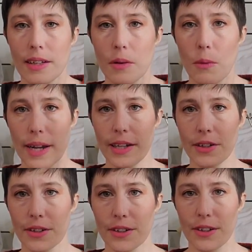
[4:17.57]

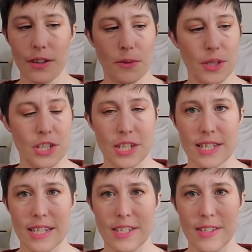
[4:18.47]
winder, which is,
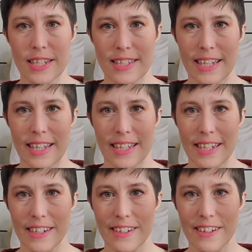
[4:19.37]
as you can tell
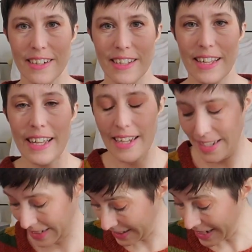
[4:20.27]
here,
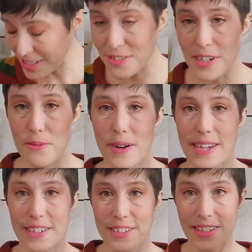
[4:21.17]
an electric
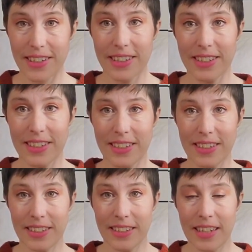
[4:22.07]
winder.
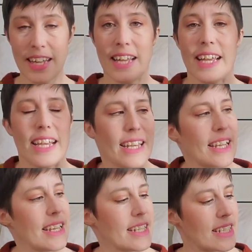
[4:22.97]
It
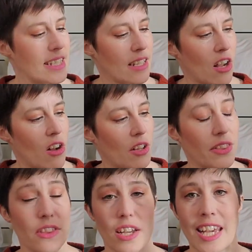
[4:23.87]
is
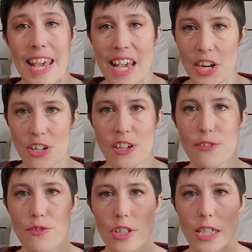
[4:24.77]
called the Caker
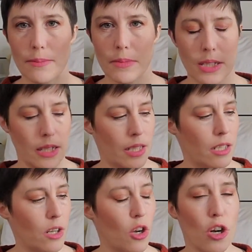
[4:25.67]
from
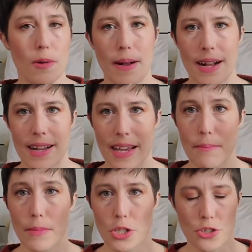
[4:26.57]
Romarin,
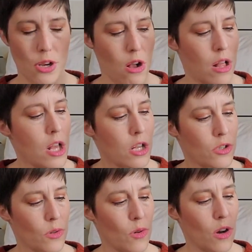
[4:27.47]
Montreal.
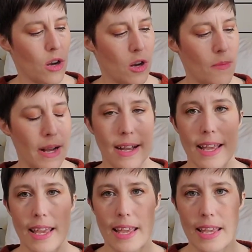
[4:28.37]
So
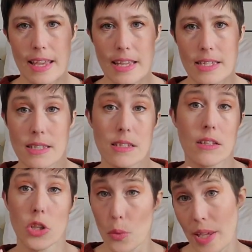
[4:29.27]
Romarin is
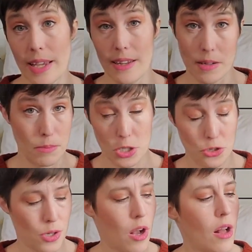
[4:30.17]
located in
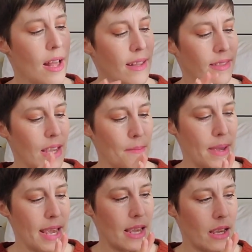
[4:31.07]
Montreal. They
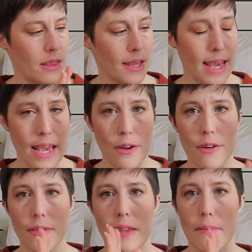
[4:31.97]
make the
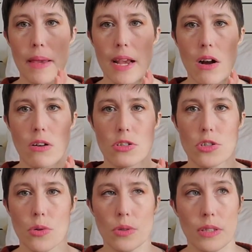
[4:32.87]
Caker. They make
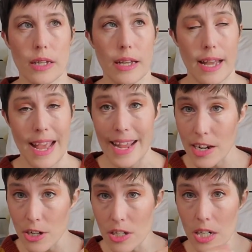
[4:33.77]
also the
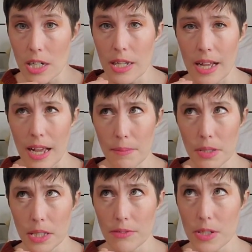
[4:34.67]
hanker, I
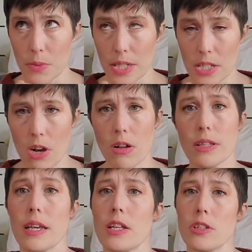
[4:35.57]
believe is what it's
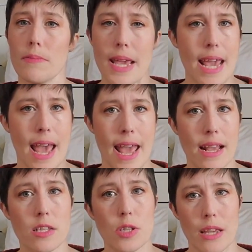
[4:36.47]
called, to make
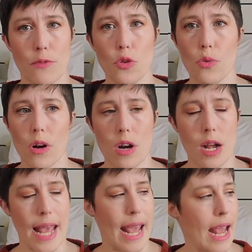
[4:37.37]
hanks. If you are
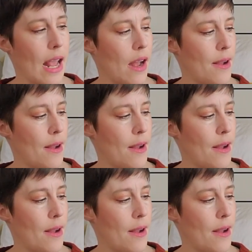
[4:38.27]
a